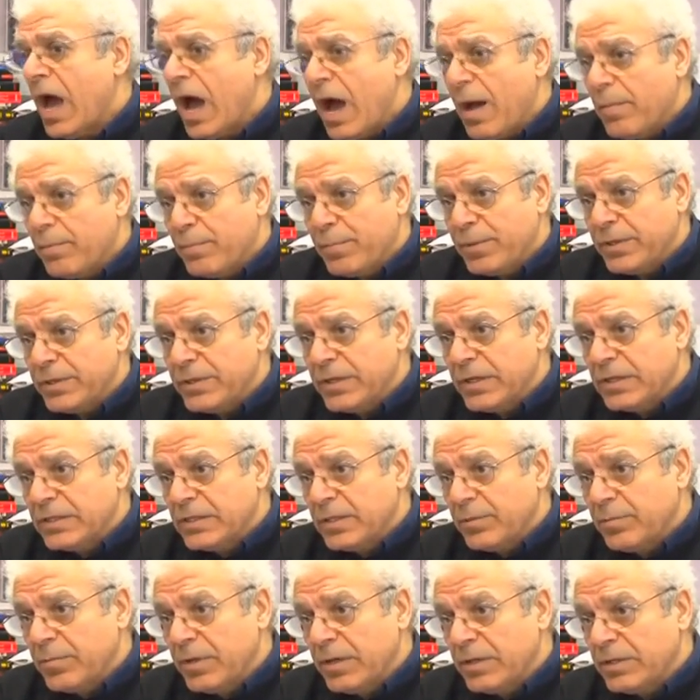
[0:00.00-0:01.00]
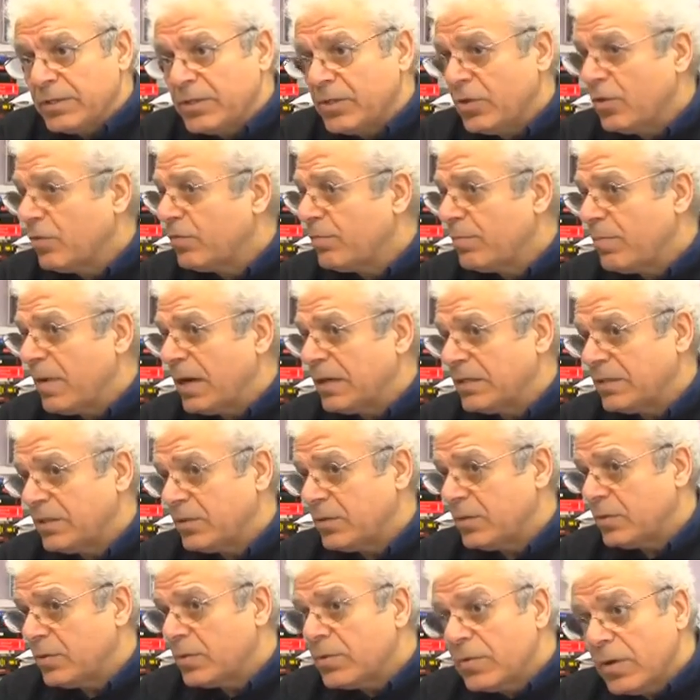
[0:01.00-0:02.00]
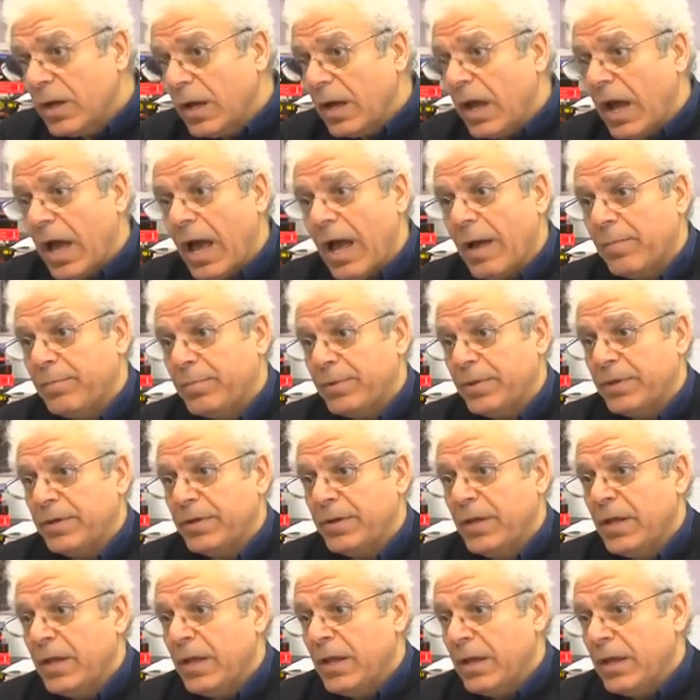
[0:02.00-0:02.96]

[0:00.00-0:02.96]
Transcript: unpredictability of might happen